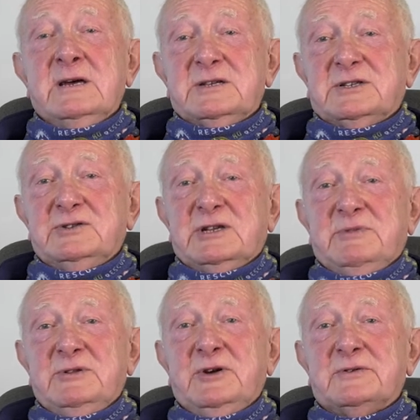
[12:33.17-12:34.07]

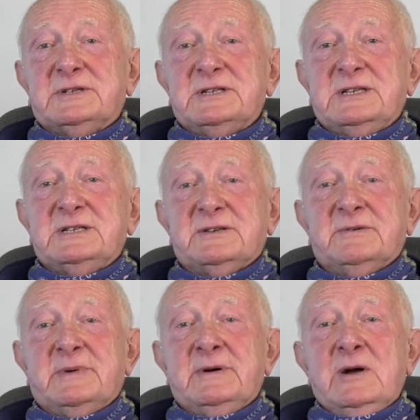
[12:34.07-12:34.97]
suitable notices
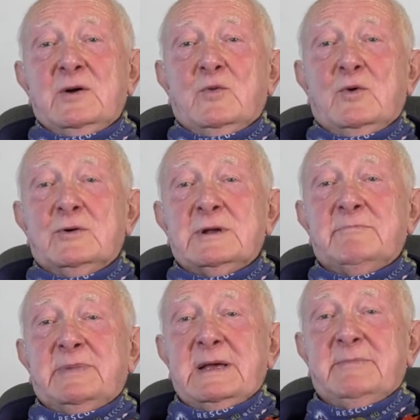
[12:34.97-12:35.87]
up
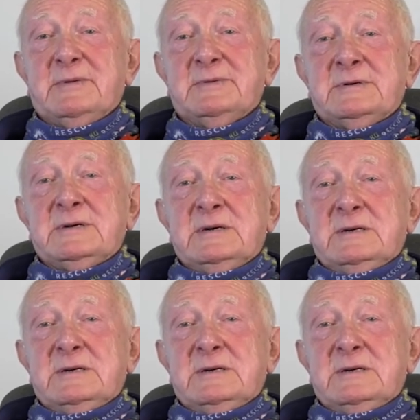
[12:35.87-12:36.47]
warning people,